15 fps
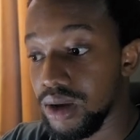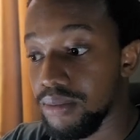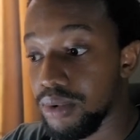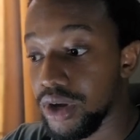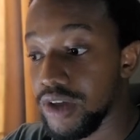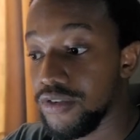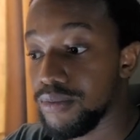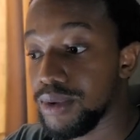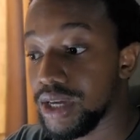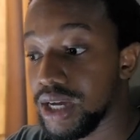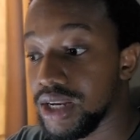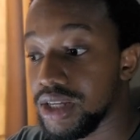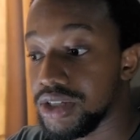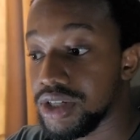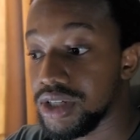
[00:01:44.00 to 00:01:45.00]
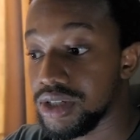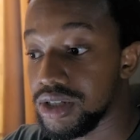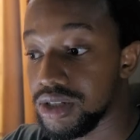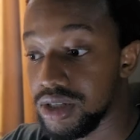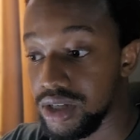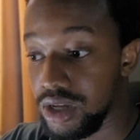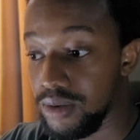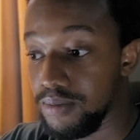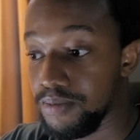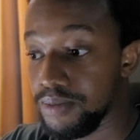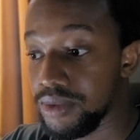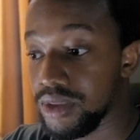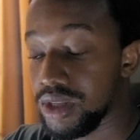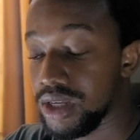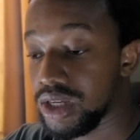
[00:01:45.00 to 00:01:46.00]
but if you make any changes here,
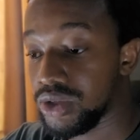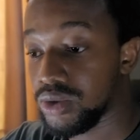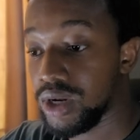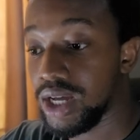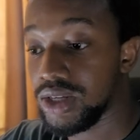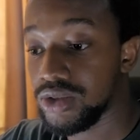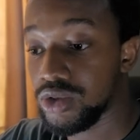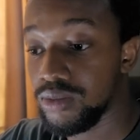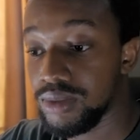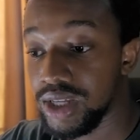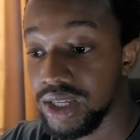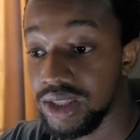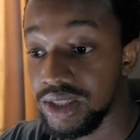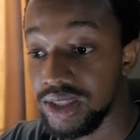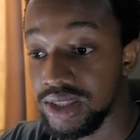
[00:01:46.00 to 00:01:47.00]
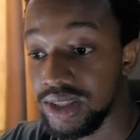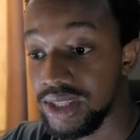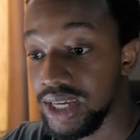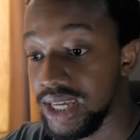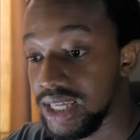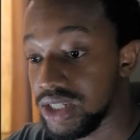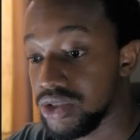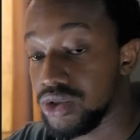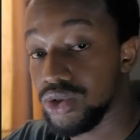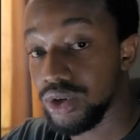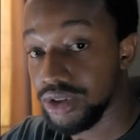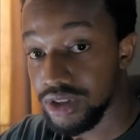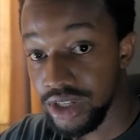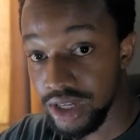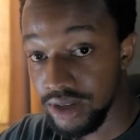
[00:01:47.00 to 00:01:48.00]
it will assume that there is
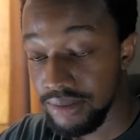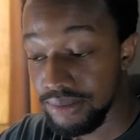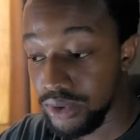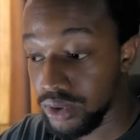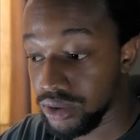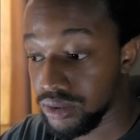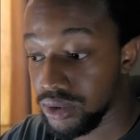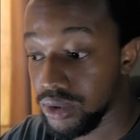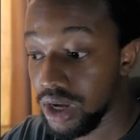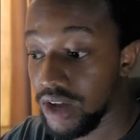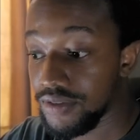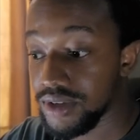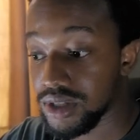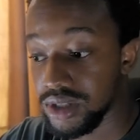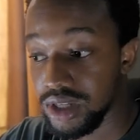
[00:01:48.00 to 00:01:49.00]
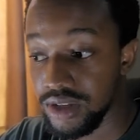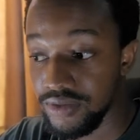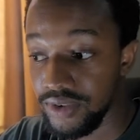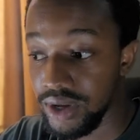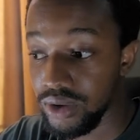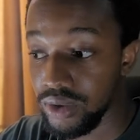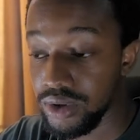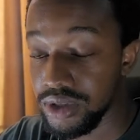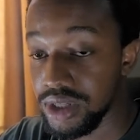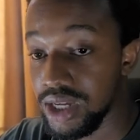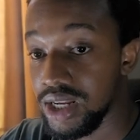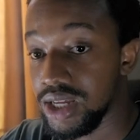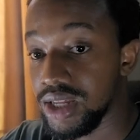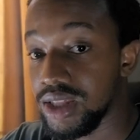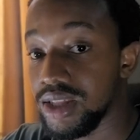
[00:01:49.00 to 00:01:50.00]
nothing because we don't have a state file
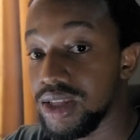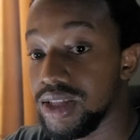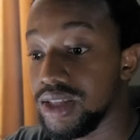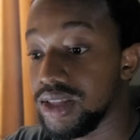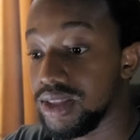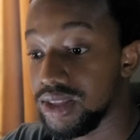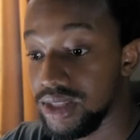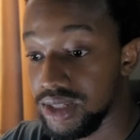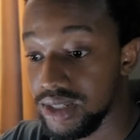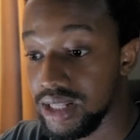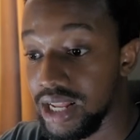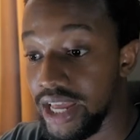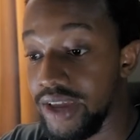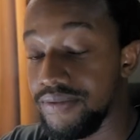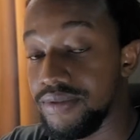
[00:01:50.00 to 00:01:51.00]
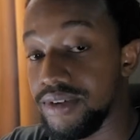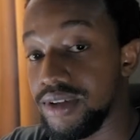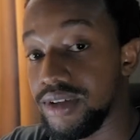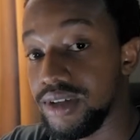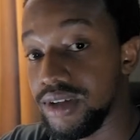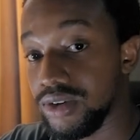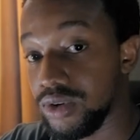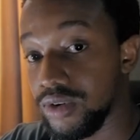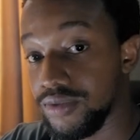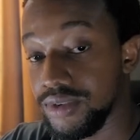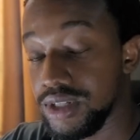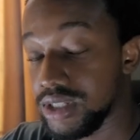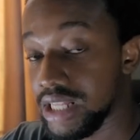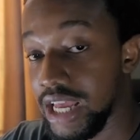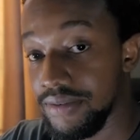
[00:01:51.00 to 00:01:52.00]
containing this live
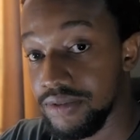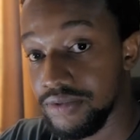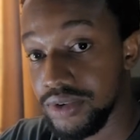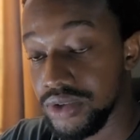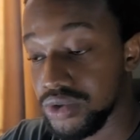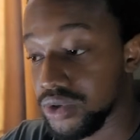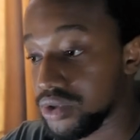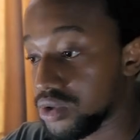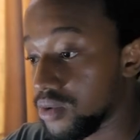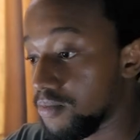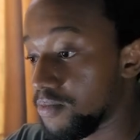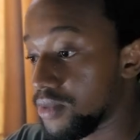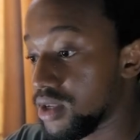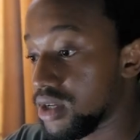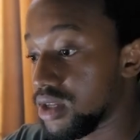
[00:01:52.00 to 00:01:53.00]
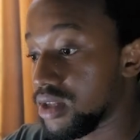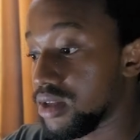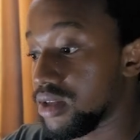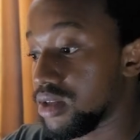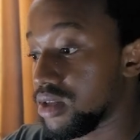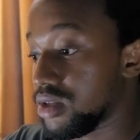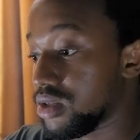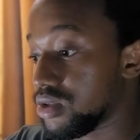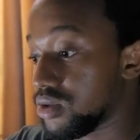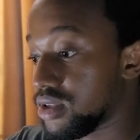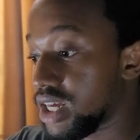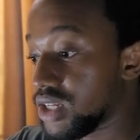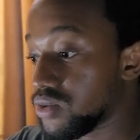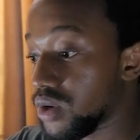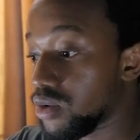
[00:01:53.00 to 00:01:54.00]
infrastructure. So
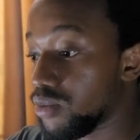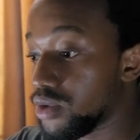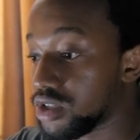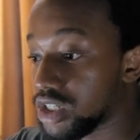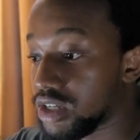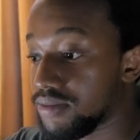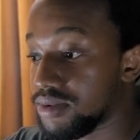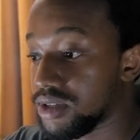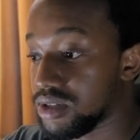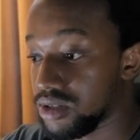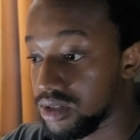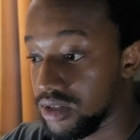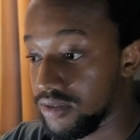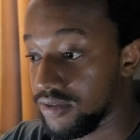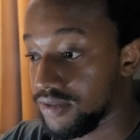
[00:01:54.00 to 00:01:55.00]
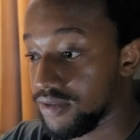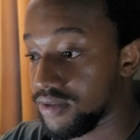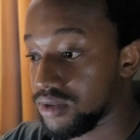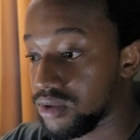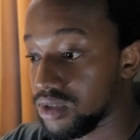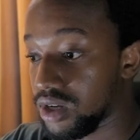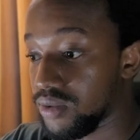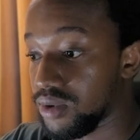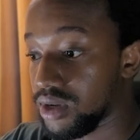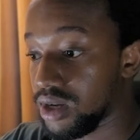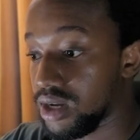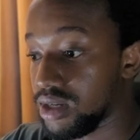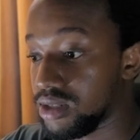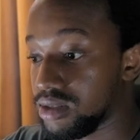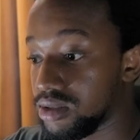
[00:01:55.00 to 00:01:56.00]
that's why we must keep this safe so that we
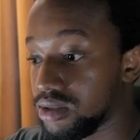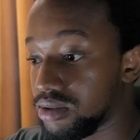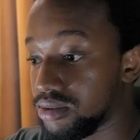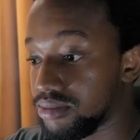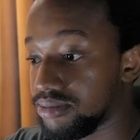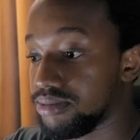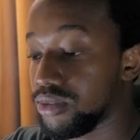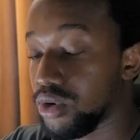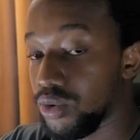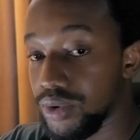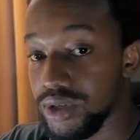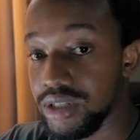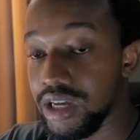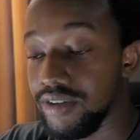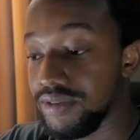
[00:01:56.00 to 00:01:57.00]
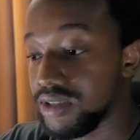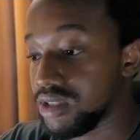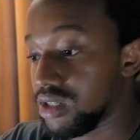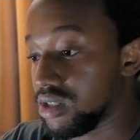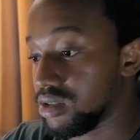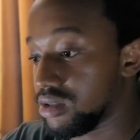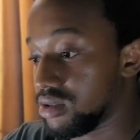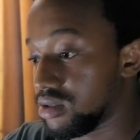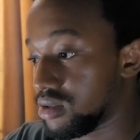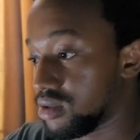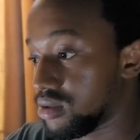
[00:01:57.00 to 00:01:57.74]
can always have it and